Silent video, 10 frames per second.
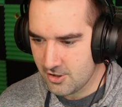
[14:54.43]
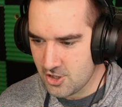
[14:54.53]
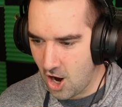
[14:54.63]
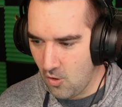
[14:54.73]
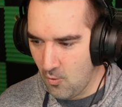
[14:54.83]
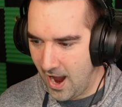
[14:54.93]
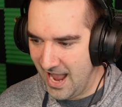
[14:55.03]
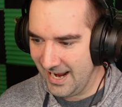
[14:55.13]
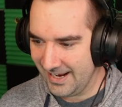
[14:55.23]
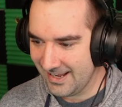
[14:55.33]
No
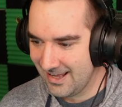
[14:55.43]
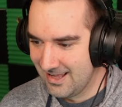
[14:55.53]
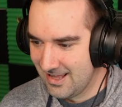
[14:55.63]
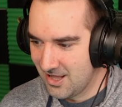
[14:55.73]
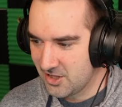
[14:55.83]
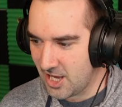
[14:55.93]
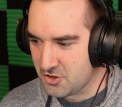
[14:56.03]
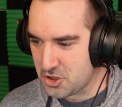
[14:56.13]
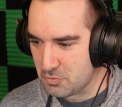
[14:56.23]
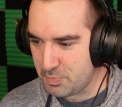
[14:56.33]
way.
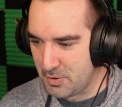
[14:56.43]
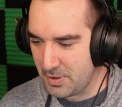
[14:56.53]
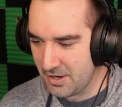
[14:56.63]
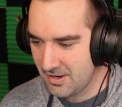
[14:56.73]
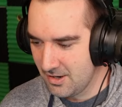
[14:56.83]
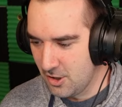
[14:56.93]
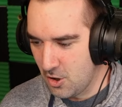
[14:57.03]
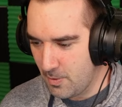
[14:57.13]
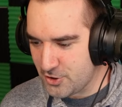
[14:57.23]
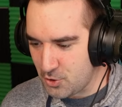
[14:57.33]

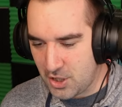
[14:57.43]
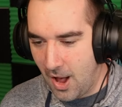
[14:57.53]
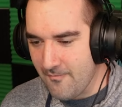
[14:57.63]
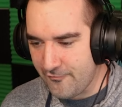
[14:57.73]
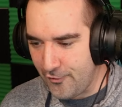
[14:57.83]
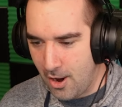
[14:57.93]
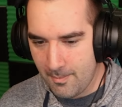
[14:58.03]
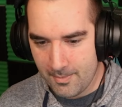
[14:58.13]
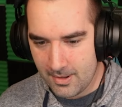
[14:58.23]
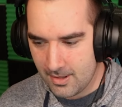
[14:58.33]
Where'd you come
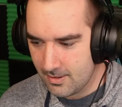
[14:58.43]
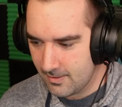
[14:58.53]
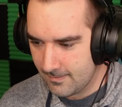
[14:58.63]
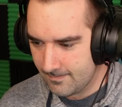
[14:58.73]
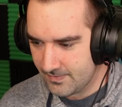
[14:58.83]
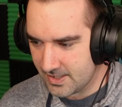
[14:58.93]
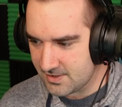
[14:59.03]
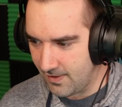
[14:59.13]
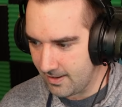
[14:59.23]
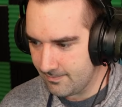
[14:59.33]
from?
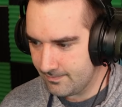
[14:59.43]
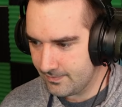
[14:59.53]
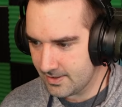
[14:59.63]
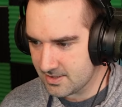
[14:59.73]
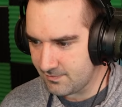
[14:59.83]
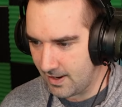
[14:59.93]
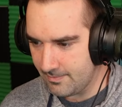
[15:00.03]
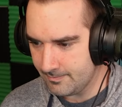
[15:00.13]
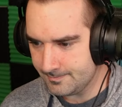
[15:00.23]
That's fine. That's fine.